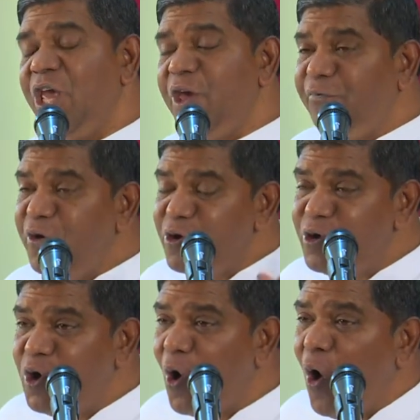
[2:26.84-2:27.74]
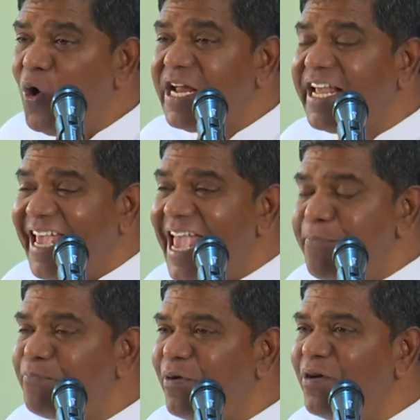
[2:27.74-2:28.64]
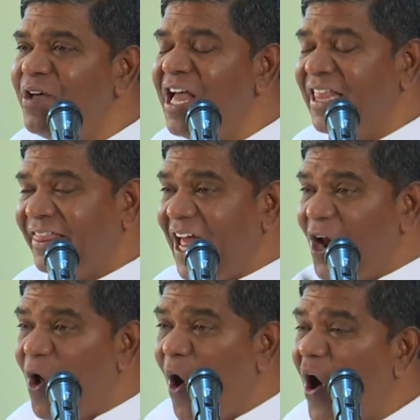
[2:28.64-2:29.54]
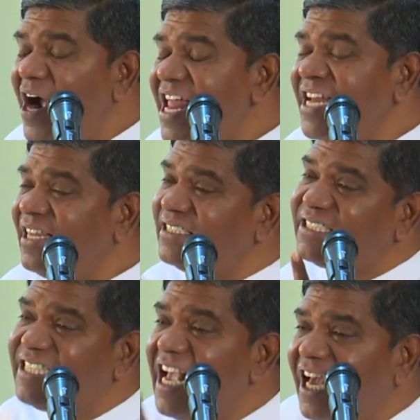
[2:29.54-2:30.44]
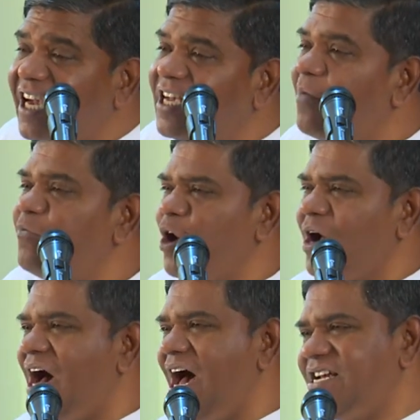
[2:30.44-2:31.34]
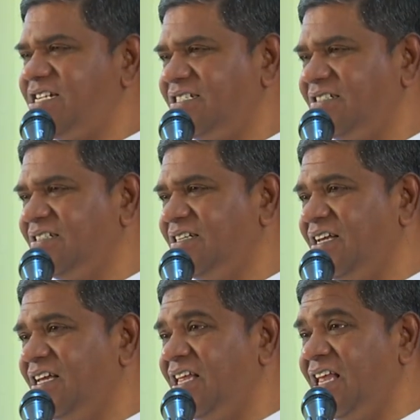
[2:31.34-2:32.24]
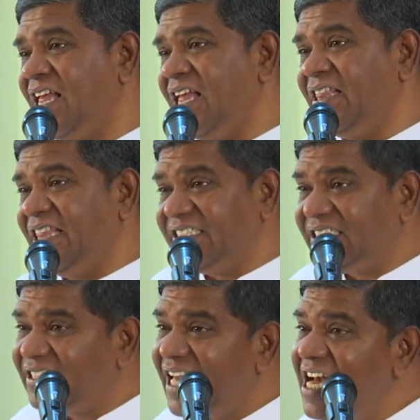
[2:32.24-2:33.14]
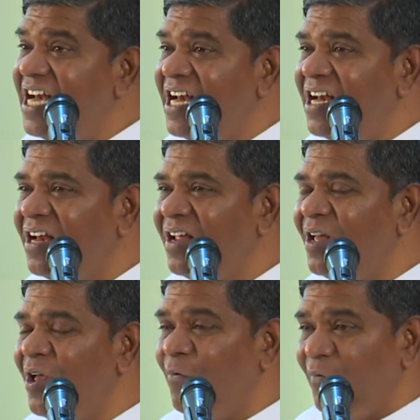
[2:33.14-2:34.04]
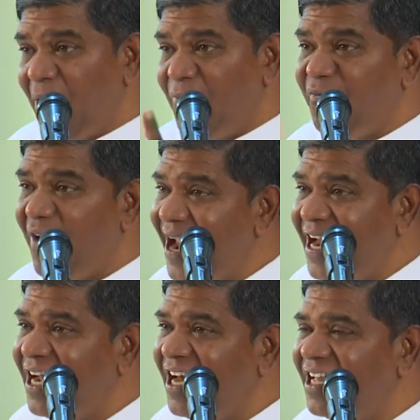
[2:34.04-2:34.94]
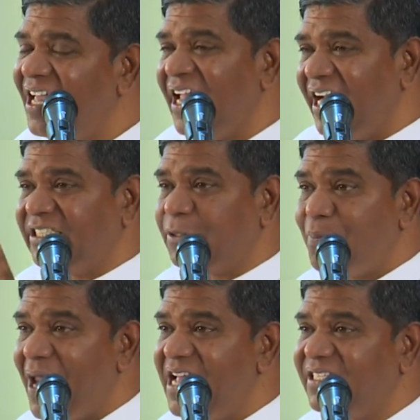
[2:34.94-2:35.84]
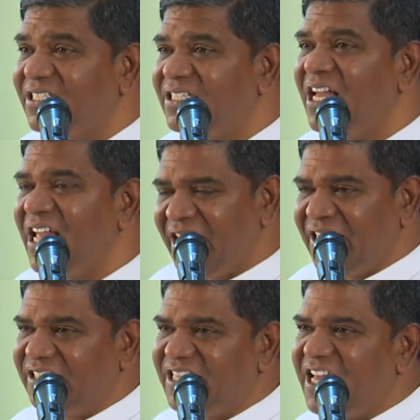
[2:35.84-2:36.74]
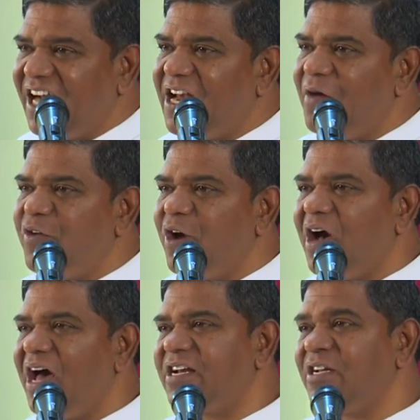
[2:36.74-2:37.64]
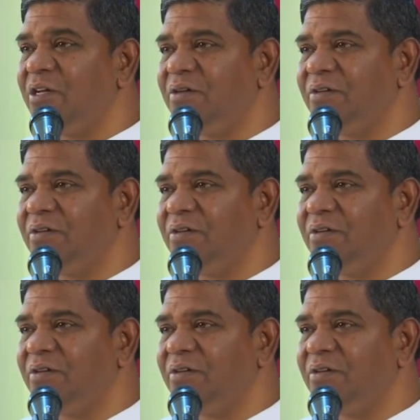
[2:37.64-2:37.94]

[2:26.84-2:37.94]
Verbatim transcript: If you don't keep the Lord in the secret of your heart, the sin will find its place in the secret of your heart.